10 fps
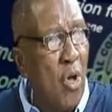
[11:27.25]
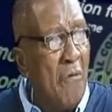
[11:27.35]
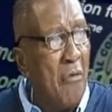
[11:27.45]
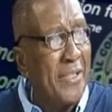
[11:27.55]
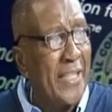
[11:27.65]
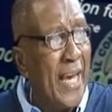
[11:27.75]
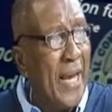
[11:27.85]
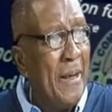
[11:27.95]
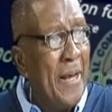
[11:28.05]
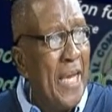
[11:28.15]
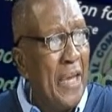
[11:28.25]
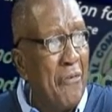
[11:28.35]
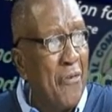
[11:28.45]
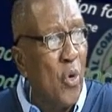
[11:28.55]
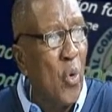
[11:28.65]
For say, if
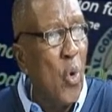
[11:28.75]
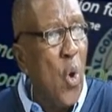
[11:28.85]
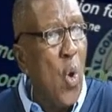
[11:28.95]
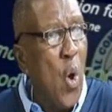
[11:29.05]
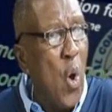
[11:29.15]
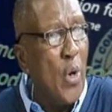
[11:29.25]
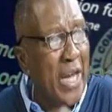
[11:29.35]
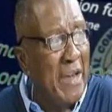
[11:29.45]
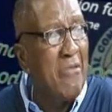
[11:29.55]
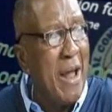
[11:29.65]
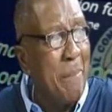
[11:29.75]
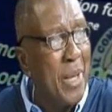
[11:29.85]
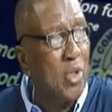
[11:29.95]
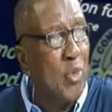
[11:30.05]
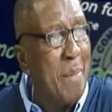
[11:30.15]
you go live in a
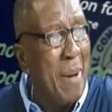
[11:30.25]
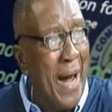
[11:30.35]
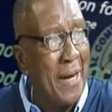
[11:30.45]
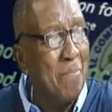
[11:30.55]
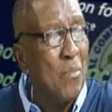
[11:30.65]
place where bad,